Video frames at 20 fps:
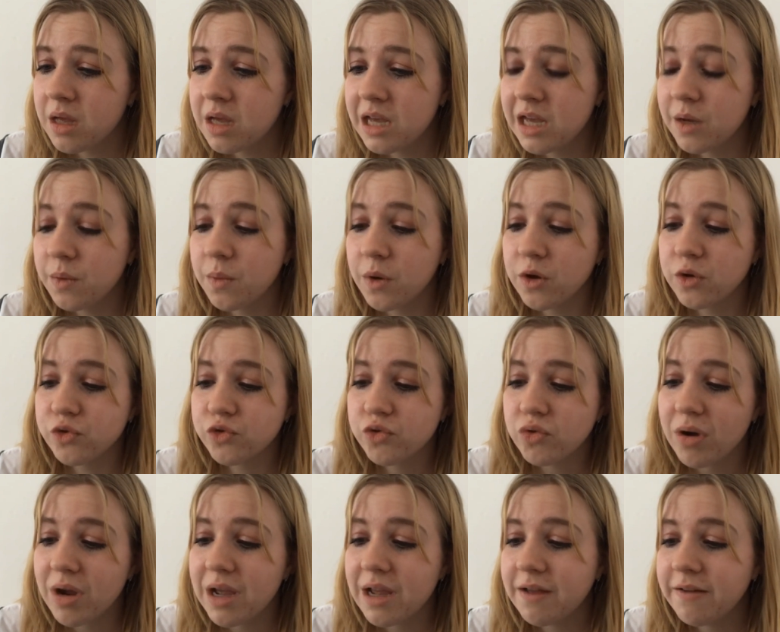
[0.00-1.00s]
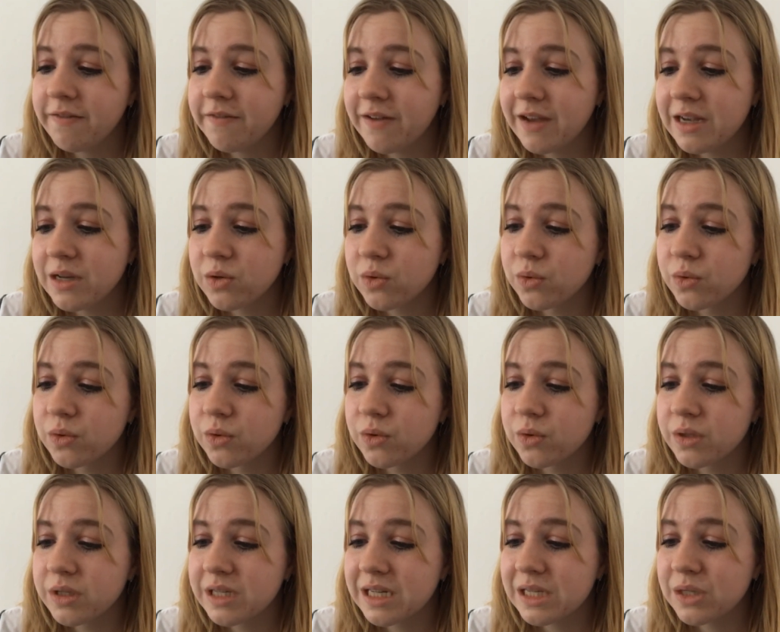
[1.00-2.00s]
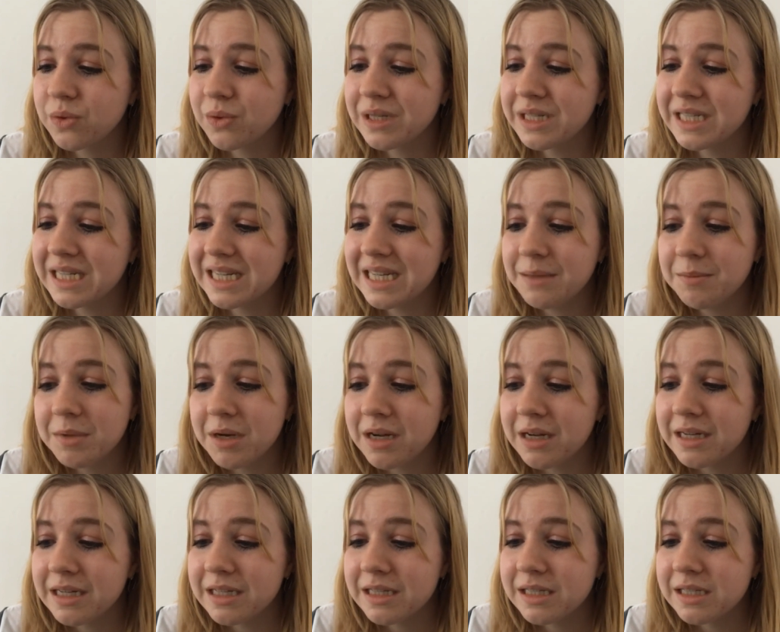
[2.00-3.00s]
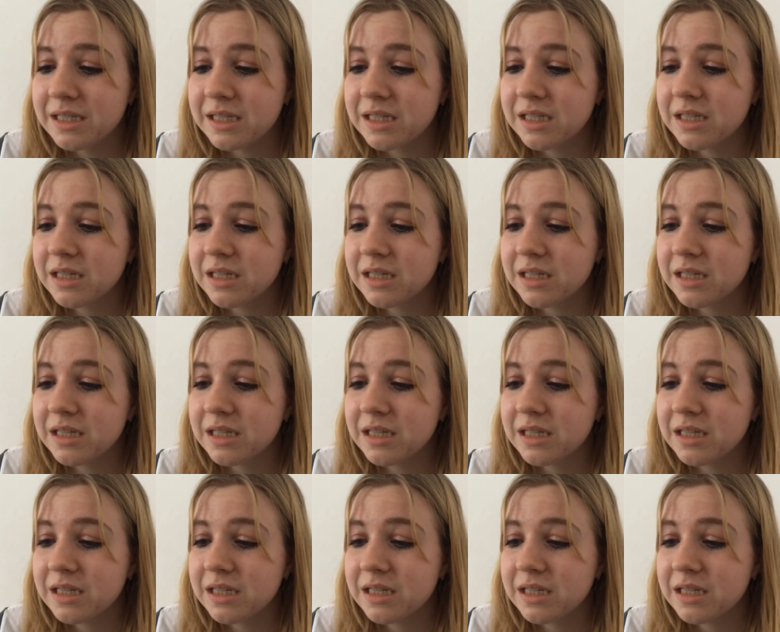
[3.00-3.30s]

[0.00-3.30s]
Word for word: It won't dry, fade or settle into lip lines.